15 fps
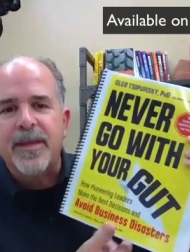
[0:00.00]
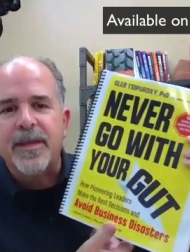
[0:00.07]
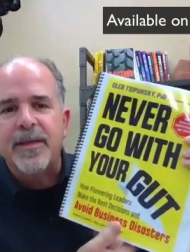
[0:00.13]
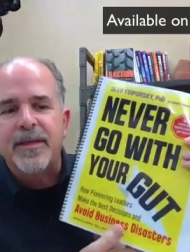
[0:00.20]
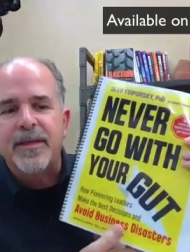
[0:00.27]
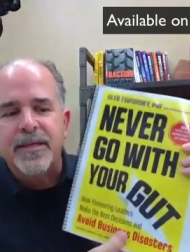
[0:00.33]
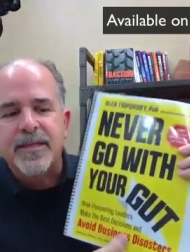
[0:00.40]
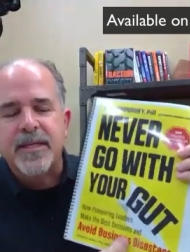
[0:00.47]
the
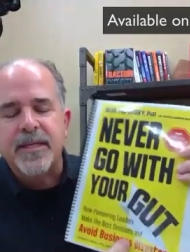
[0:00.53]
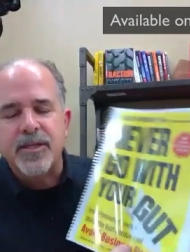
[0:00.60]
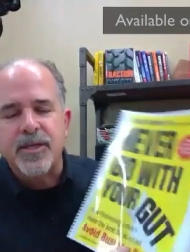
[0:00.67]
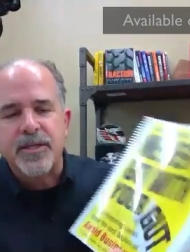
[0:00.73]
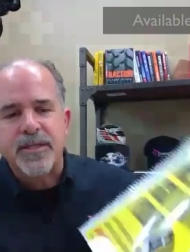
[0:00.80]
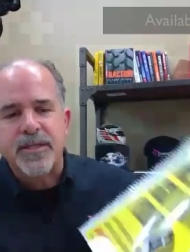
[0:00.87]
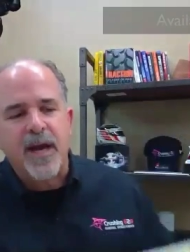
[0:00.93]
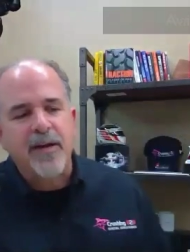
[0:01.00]

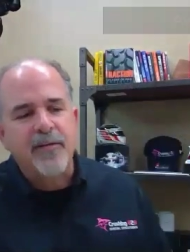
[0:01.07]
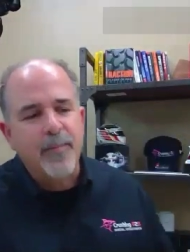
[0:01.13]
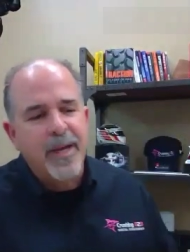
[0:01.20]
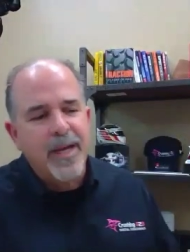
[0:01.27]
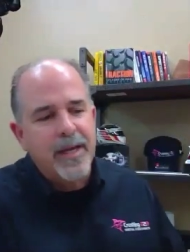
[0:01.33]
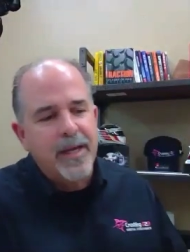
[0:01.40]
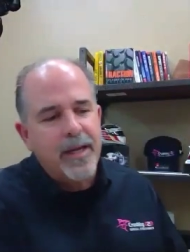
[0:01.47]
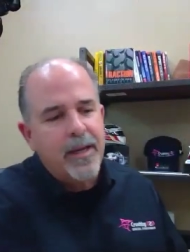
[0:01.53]
decisions I've
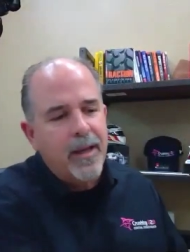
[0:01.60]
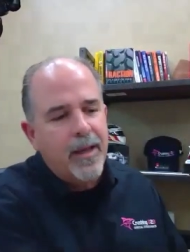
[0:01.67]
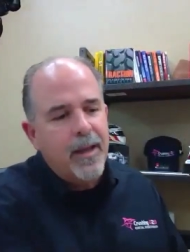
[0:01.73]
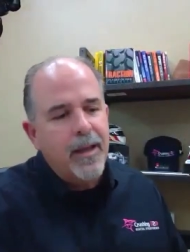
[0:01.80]
made,